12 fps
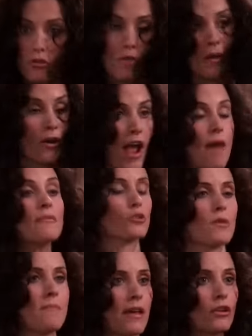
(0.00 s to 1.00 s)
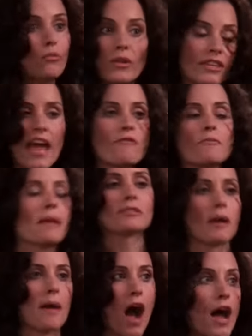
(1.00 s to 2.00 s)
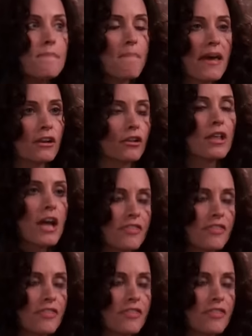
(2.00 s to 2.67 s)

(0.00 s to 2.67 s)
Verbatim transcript: No matter how much we meddle, we'll never be able to unmeddle